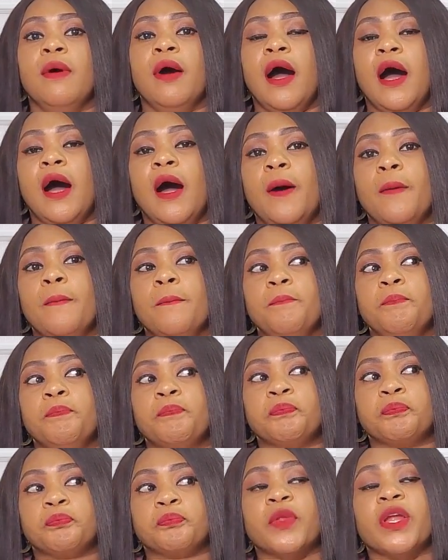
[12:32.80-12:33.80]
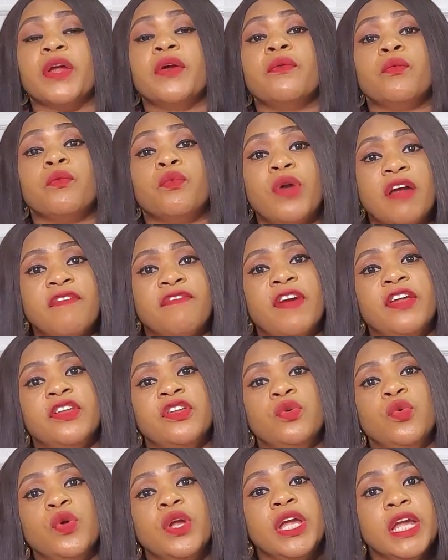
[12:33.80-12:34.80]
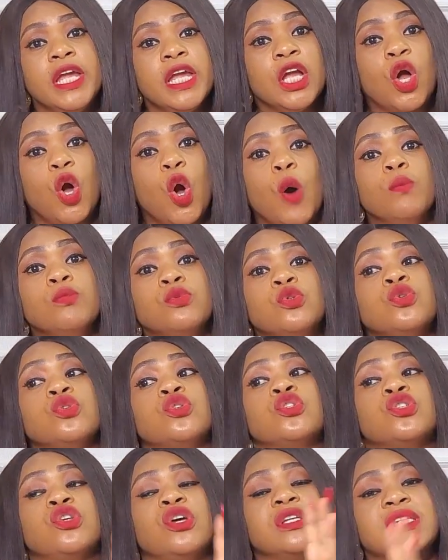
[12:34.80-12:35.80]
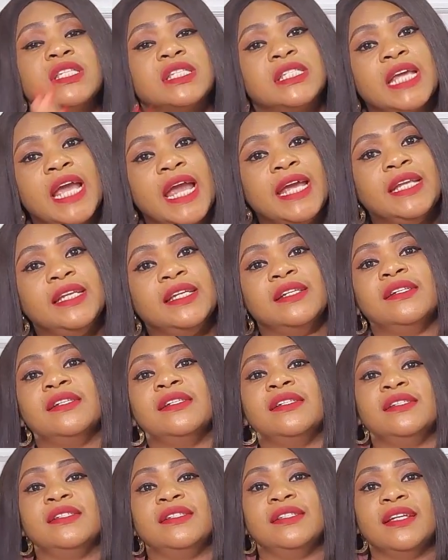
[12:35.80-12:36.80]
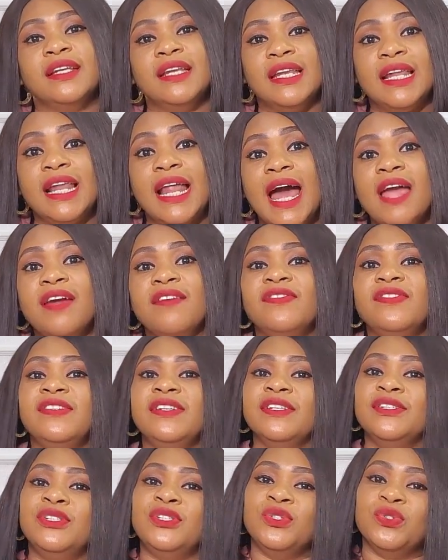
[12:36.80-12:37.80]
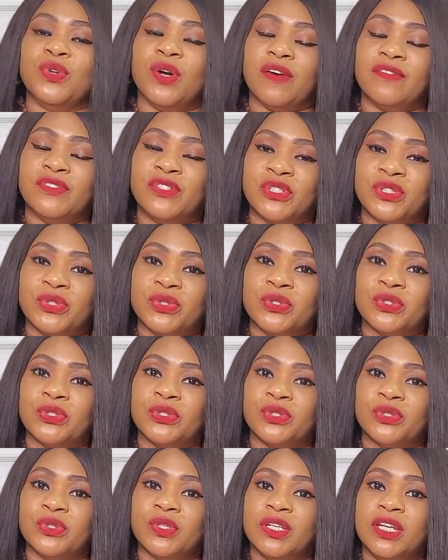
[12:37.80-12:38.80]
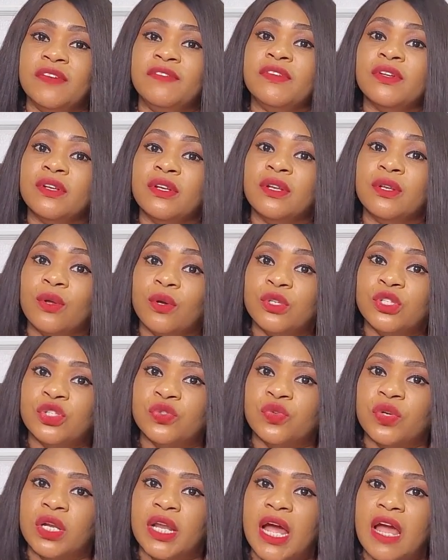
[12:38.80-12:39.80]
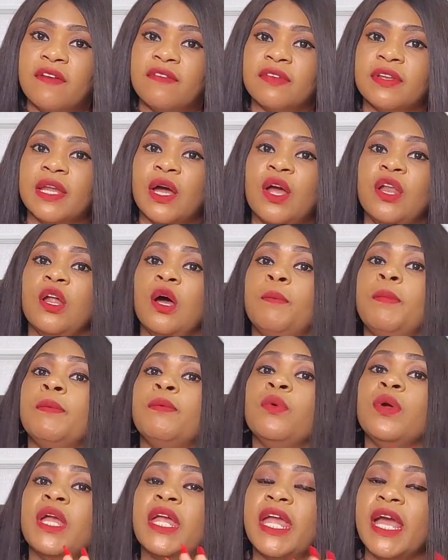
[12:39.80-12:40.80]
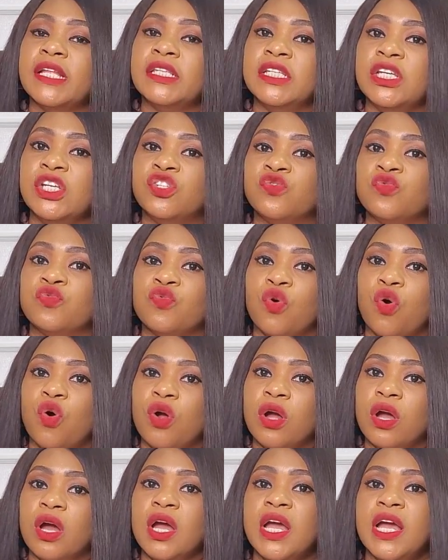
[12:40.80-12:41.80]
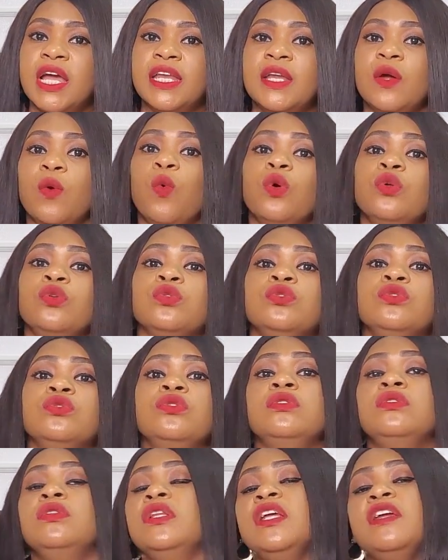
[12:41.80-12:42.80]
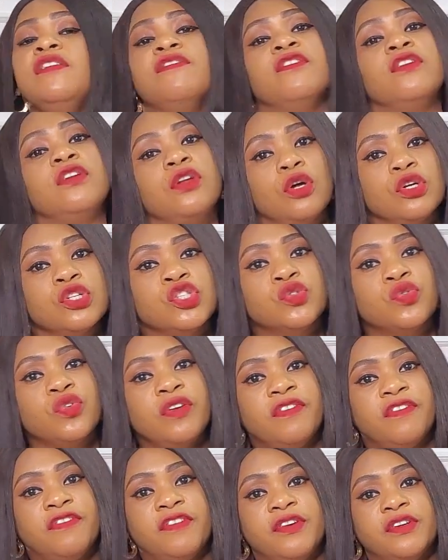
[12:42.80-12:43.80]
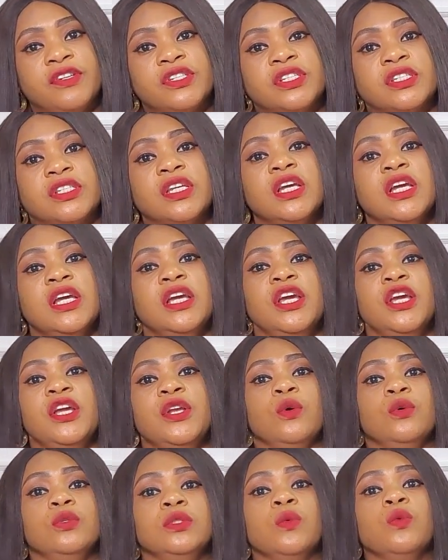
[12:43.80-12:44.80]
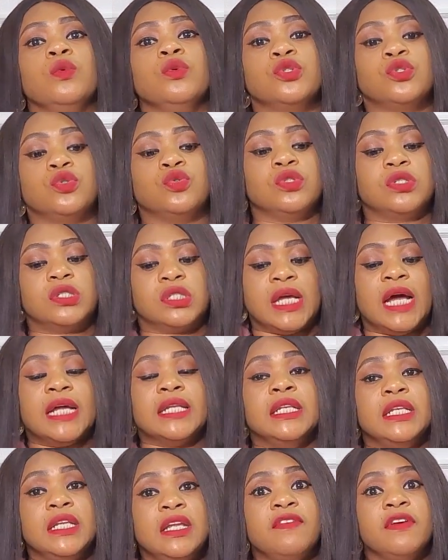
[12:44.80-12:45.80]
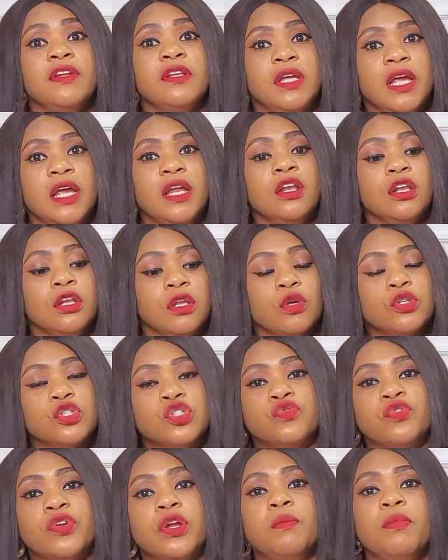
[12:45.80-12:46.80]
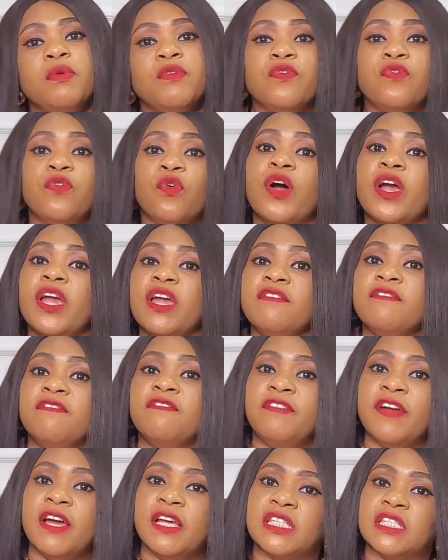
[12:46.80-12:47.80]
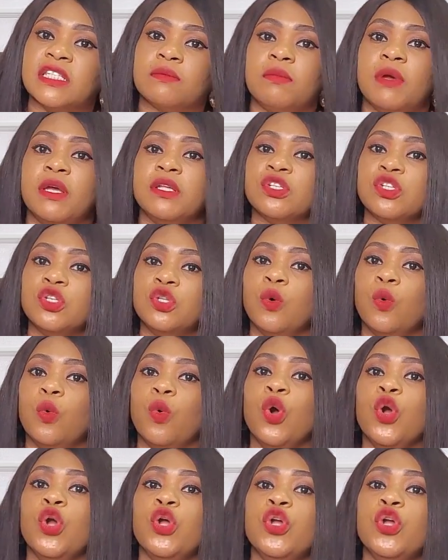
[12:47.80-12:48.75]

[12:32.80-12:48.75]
um, revenue, income to sustain the life that you have chosen to live, the luxury life. Now, a lot of people get it wrong. They want to live luxury first, you know, they want to start living in luxury before investment. No,